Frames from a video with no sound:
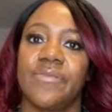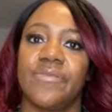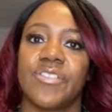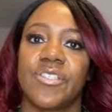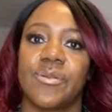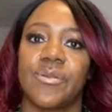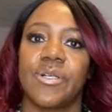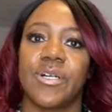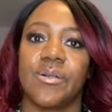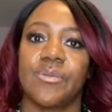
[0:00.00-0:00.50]

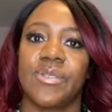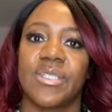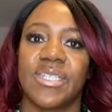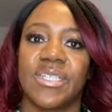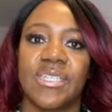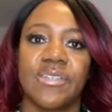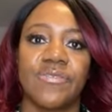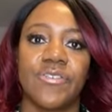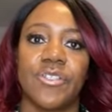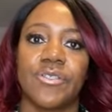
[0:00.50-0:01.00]
So I want to
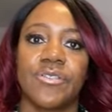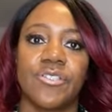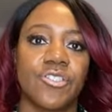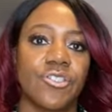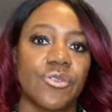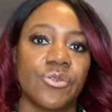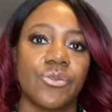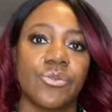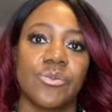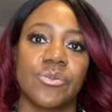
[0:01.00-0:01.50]
give you the
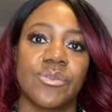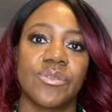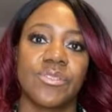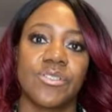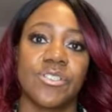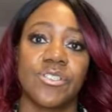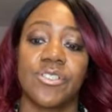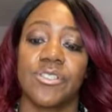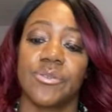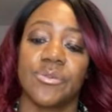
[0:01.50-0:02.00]
tools
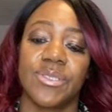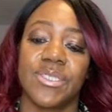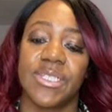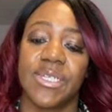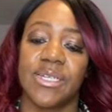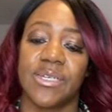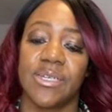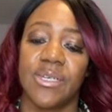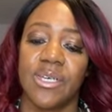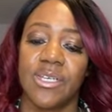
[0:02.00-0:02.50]
to use
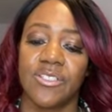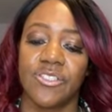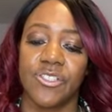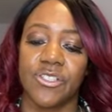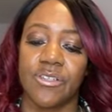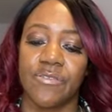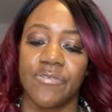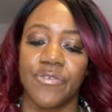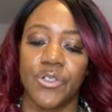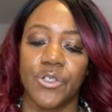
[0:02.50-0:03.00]
that. So the
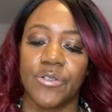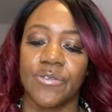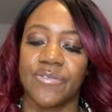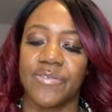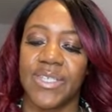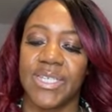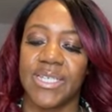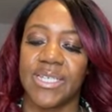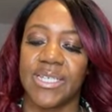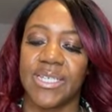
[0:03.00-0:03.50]
fourth
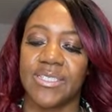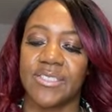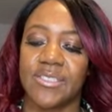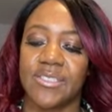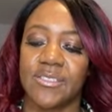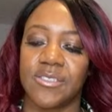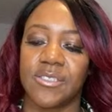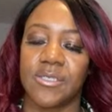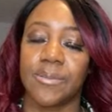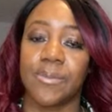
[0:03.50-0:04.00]
thing is to
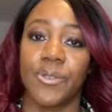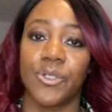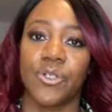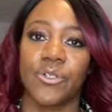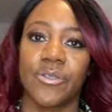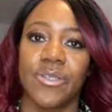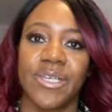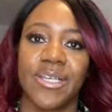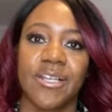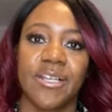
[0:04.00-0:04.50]
support
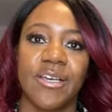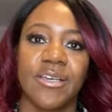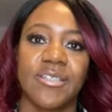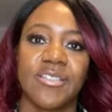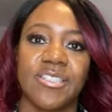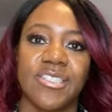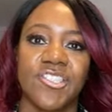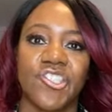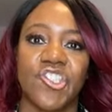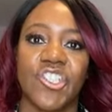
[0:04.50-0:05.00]
the client
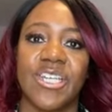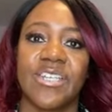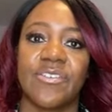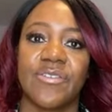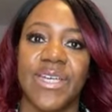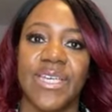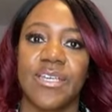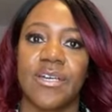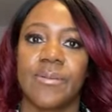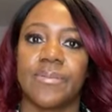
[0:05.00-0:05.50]
to
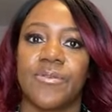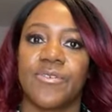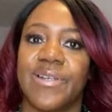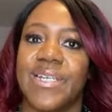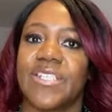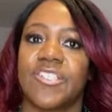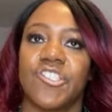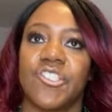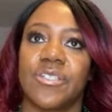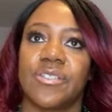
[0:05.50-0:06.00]
generate
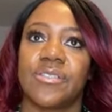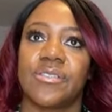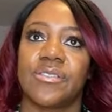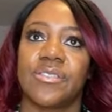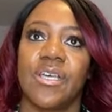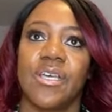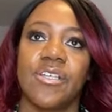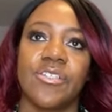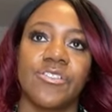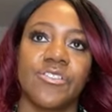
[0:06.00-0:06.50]
operations.
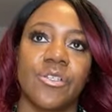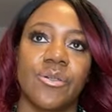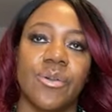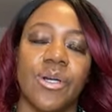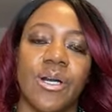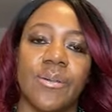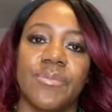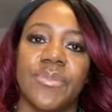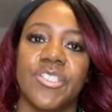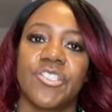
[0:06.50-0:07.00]
So
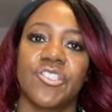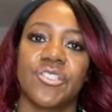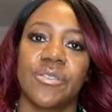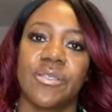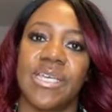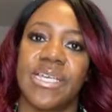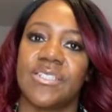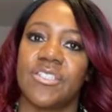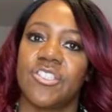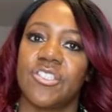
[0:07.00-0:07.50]
I'm an
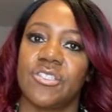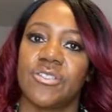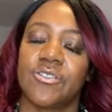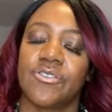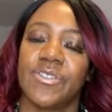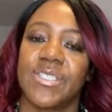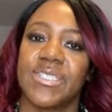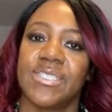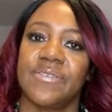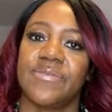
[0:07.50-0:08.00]

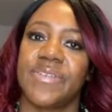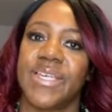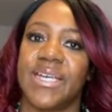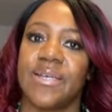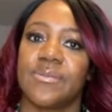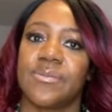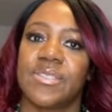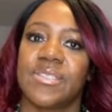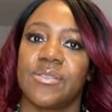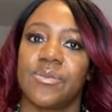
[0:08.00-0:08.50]
integrative
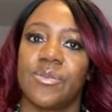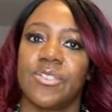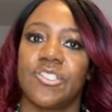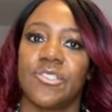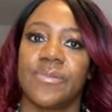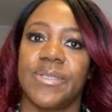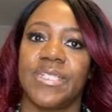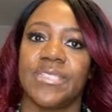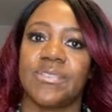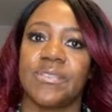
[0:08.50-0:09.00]
counsellor, which
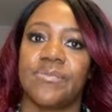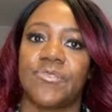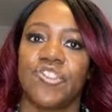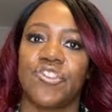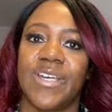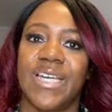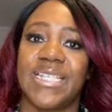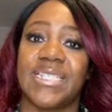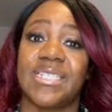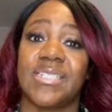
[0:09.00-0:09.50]
means I'm
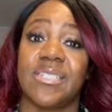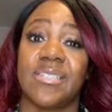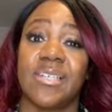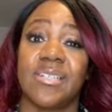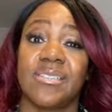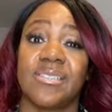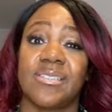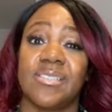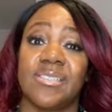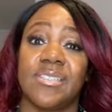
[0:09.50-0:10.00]
trained in
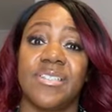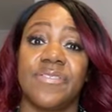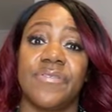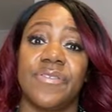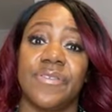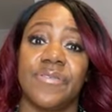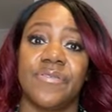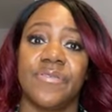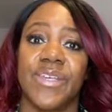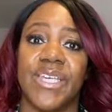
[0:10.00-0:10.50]
lots of
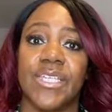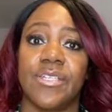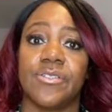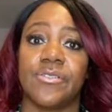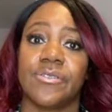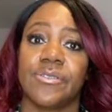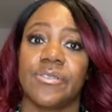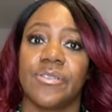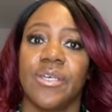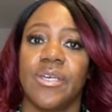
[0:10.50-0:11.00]
different
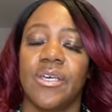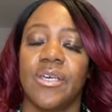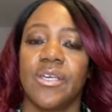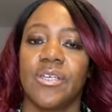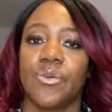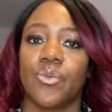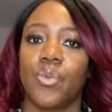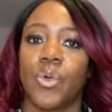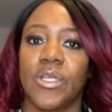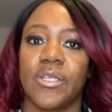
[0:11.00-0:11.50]
fields.
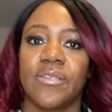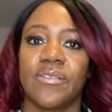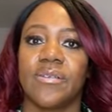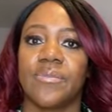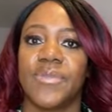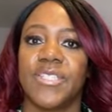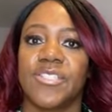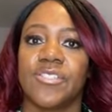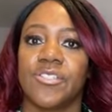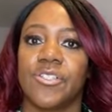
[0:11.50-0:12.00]
One of them
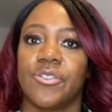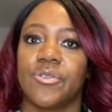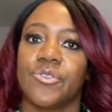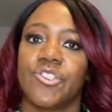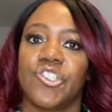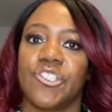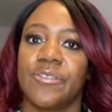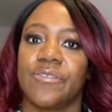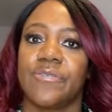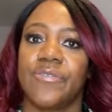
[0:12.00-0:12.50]
is
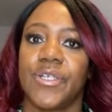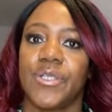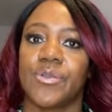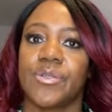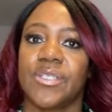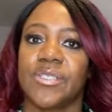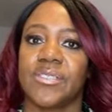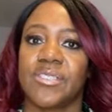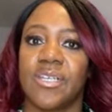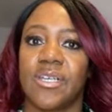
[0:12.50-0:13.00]

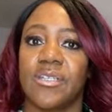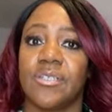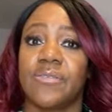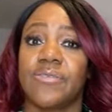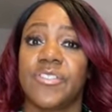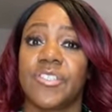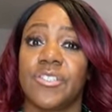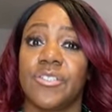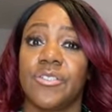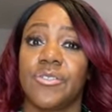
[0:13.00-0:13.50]
solution-focused. I love
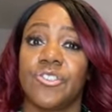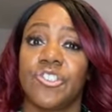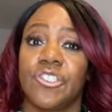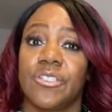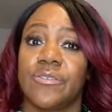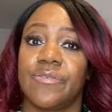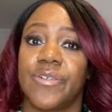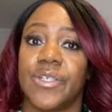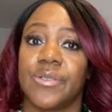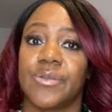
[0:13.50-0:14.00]

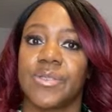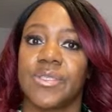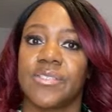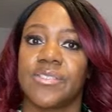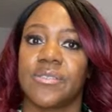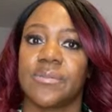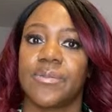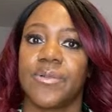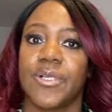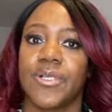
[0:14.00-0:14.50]
solution-focused
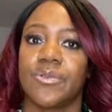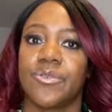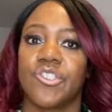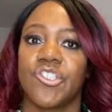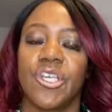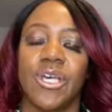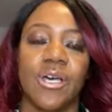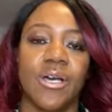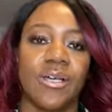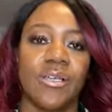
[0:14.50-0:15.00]
approach.
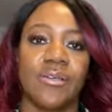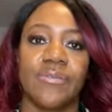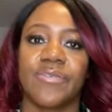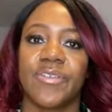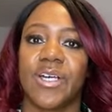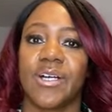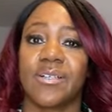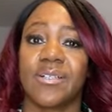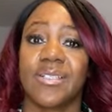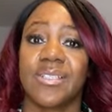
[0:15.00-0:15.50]
I love
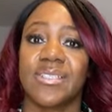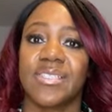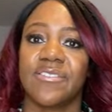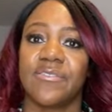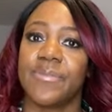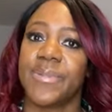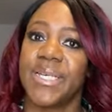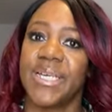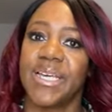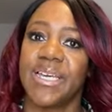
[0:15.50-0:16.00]
cognitive
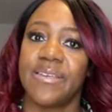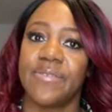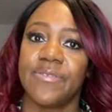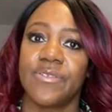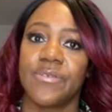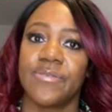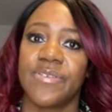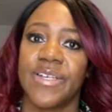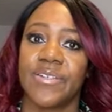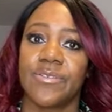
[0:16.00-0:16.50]
behavioural
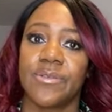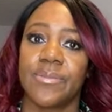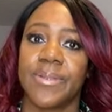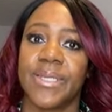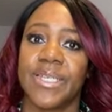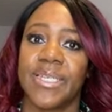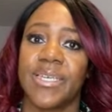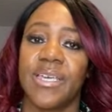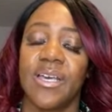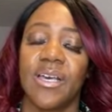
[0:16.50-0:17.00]

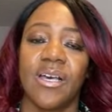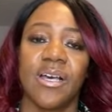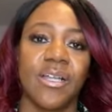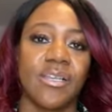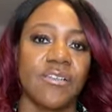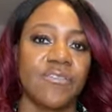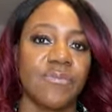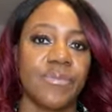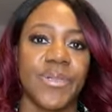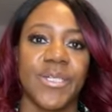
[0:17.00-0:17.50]
therapy. I
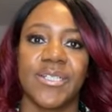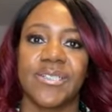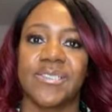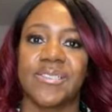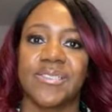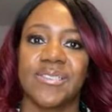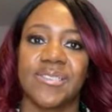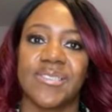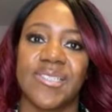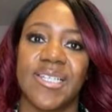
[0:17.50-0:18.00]
love
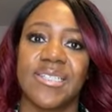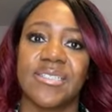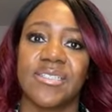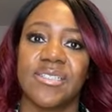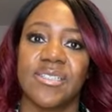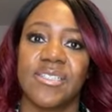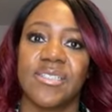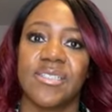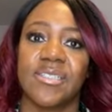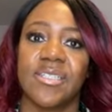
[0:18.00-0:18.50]

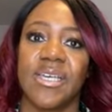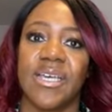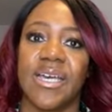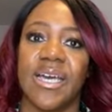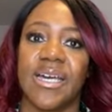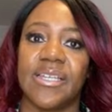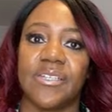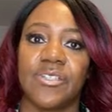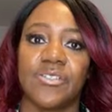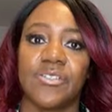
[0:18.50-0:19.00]
person-centred.
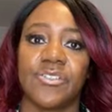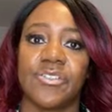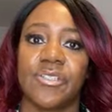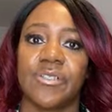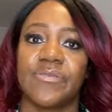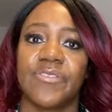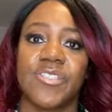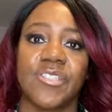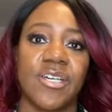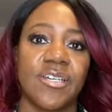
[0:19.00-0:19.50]
And I also love
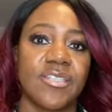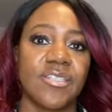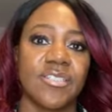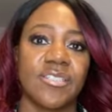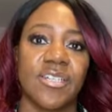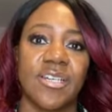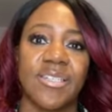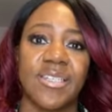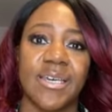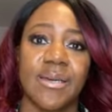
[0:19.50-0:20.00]

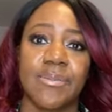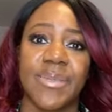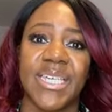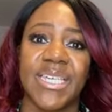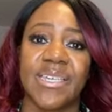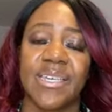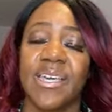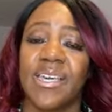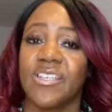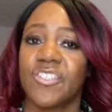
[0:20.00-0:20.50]
psychodynamic,
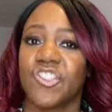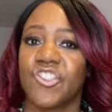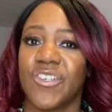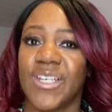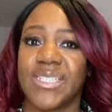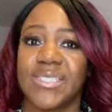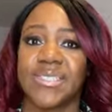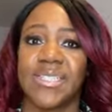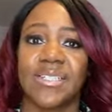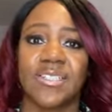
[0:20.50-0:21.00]

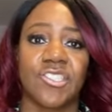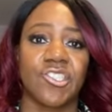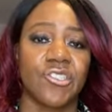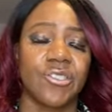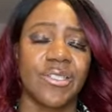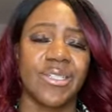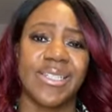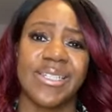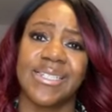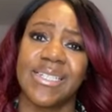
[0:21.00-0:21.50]

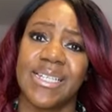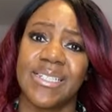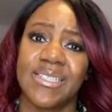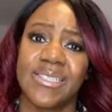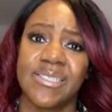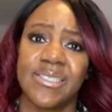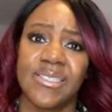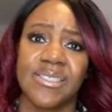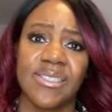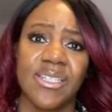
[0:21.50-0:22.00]
transactional
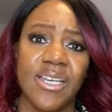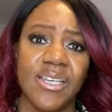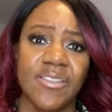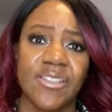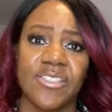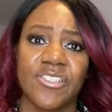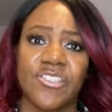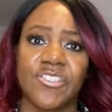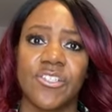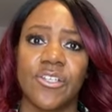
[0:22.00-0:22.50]
analysis.
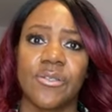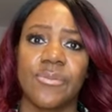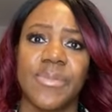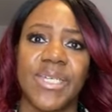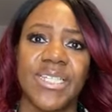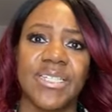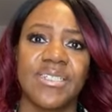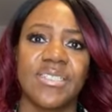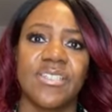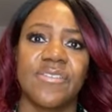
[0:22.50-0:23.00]
There's so
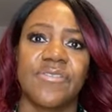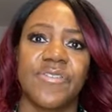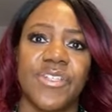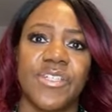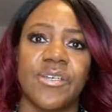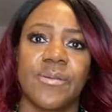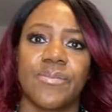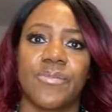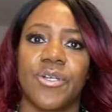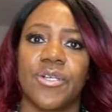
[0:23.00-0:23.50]
many different
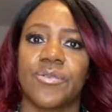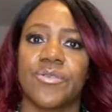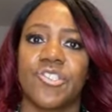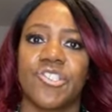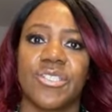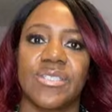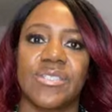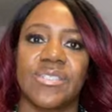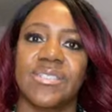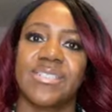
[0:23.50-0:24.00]

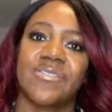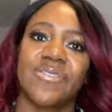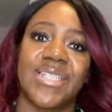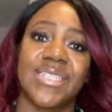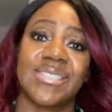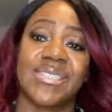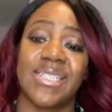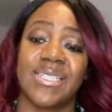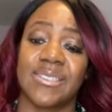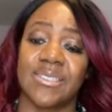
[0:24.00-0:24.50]
approaches. It's
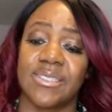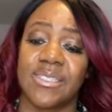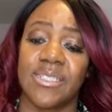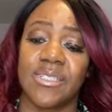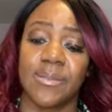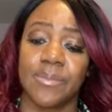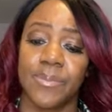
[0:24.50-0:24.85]
fantastic.